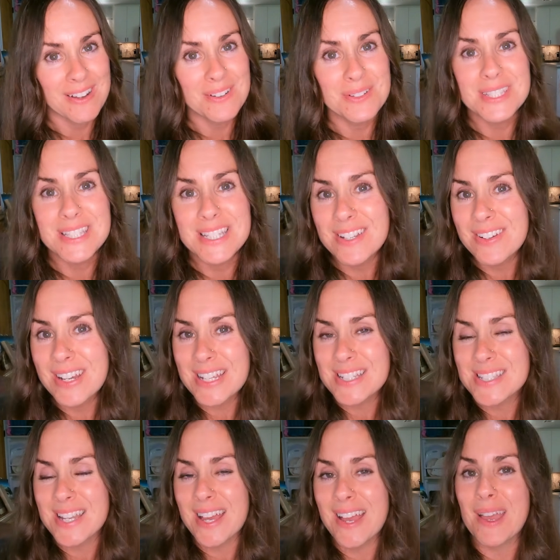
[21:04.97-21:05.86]
I will see you
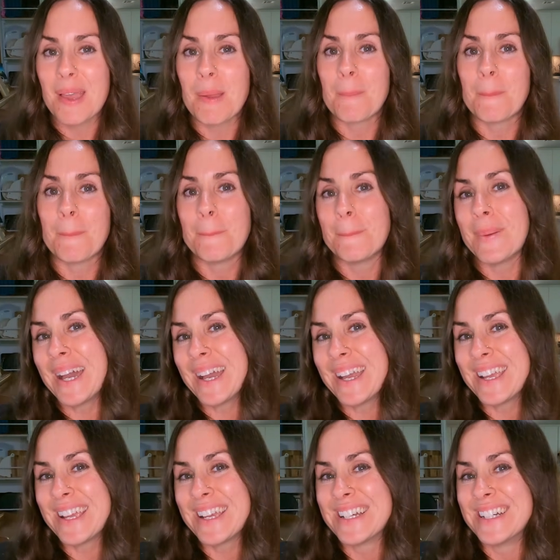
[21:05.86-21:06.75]
next time.
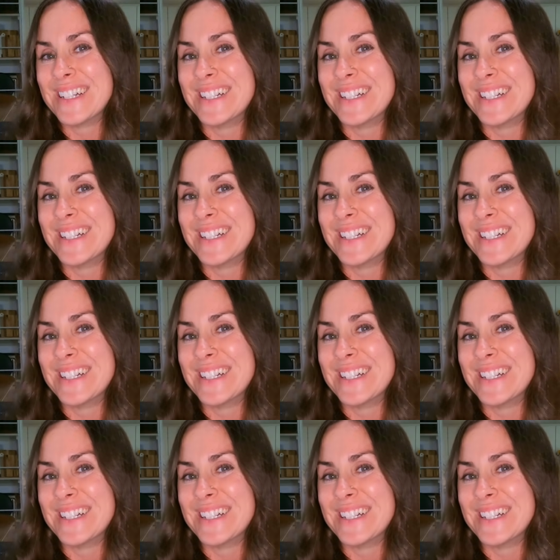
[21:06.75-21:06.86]
Bye.